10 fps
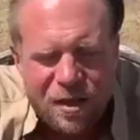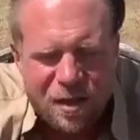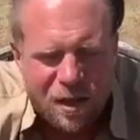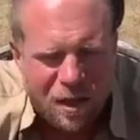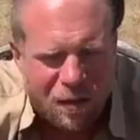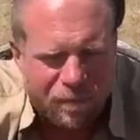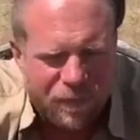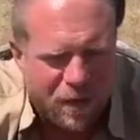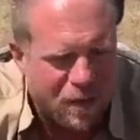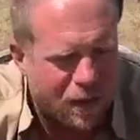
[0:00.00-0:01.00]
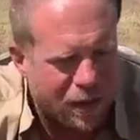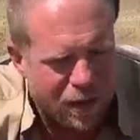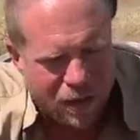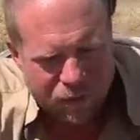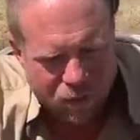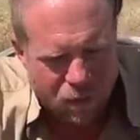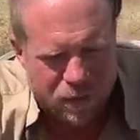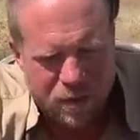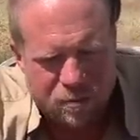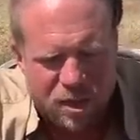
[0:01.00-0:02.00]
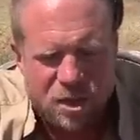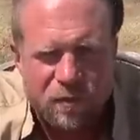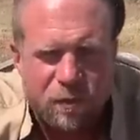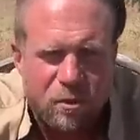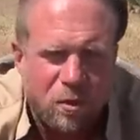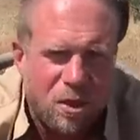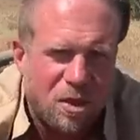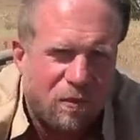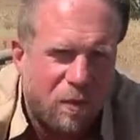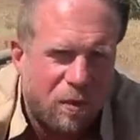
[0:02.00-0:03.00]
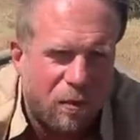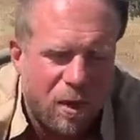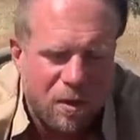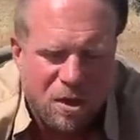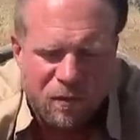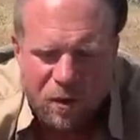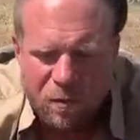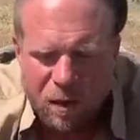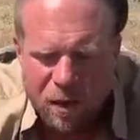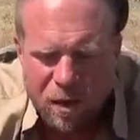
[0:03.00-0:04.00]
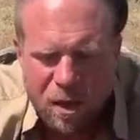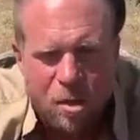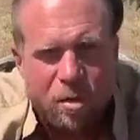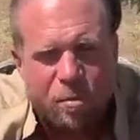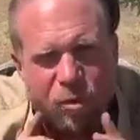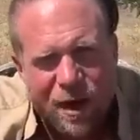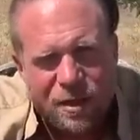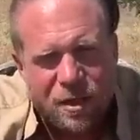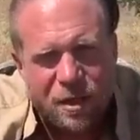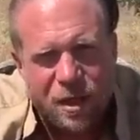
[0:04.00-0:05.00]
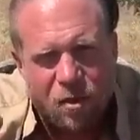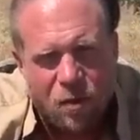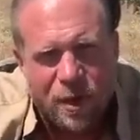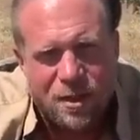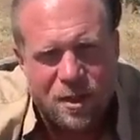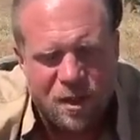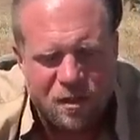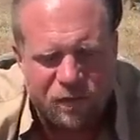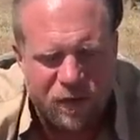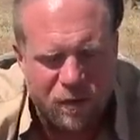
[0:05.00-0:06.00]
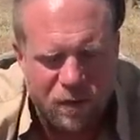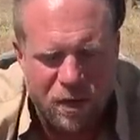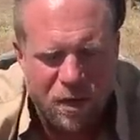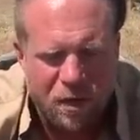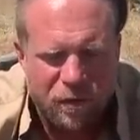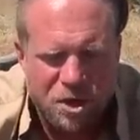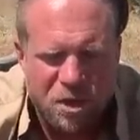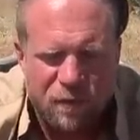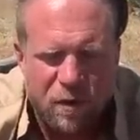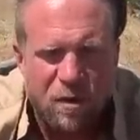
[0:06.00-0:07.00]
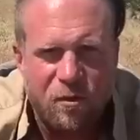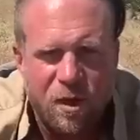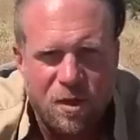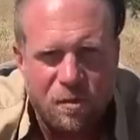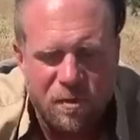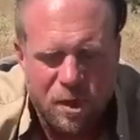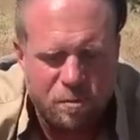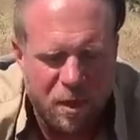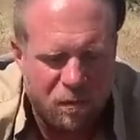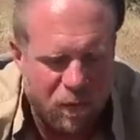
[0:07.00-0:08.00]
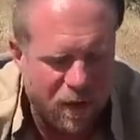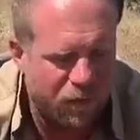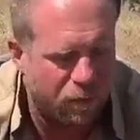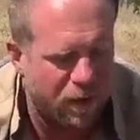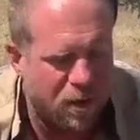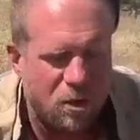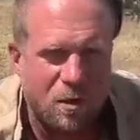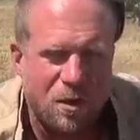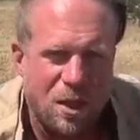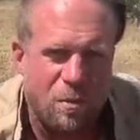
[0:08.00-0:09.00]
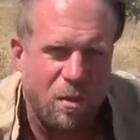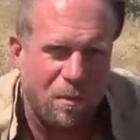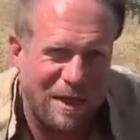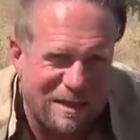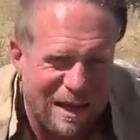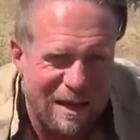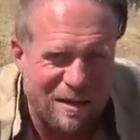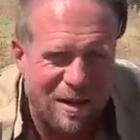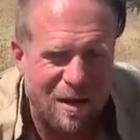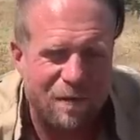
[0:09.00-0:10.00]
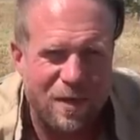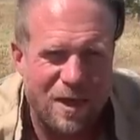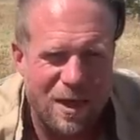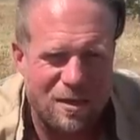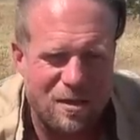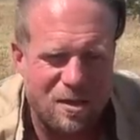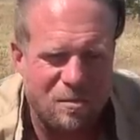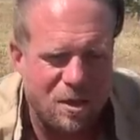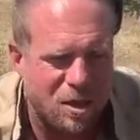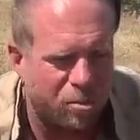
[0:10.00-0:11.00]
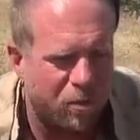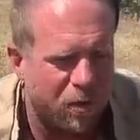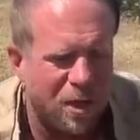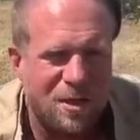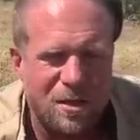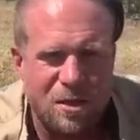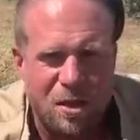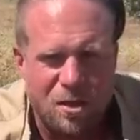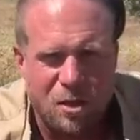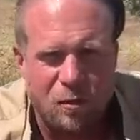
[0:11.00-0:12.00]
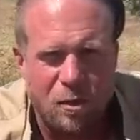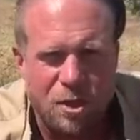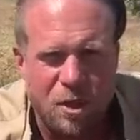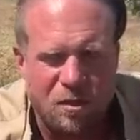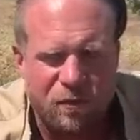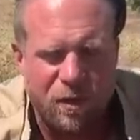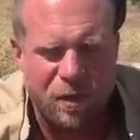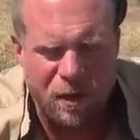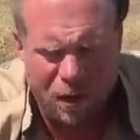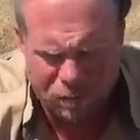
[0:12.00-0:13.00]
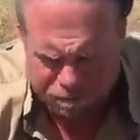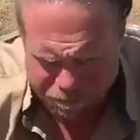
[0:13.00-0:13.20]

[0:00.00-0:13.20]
Um, the cleaning, of course, is much different between the G43 and the G41, but practically oriented in the field, the G43 is the much better rifle because you can keep it maintained. The gas system is simpler. It doesn't cause corrosion at the front of the gun.